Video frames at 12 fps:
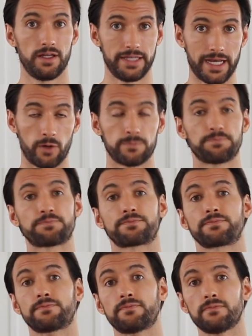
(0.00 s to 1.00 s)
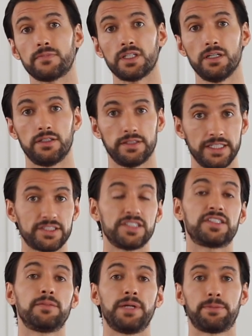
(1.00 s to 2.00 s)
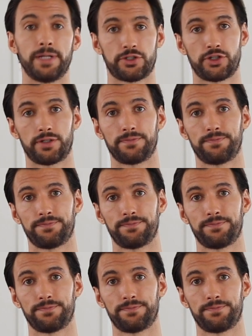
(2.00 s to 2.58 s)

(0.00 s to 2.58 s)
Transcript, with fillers: Now, this is the big picture.